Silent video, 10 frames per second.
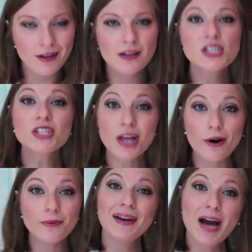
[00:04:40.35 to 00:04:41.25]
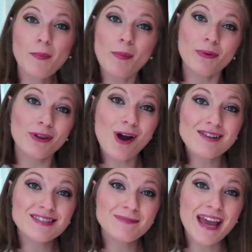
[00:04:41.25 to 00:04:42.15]
So, come up with an
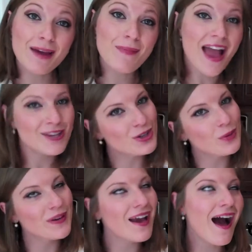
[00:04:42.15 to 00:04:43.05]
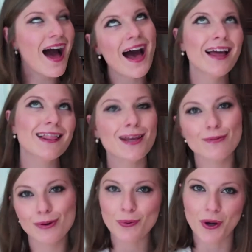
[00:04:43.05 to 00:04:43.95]
awesome name and you'll be highly
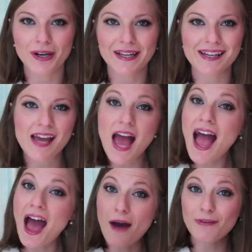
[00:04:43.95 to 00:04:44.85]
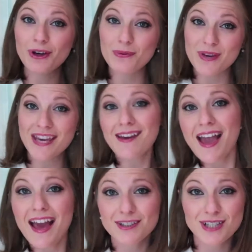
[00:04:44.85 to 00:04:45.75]
rewarded. Have a good week,
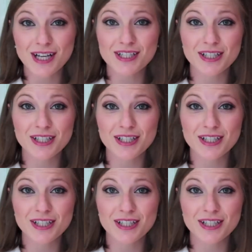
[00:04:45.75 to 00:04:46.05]
and I'll talk to you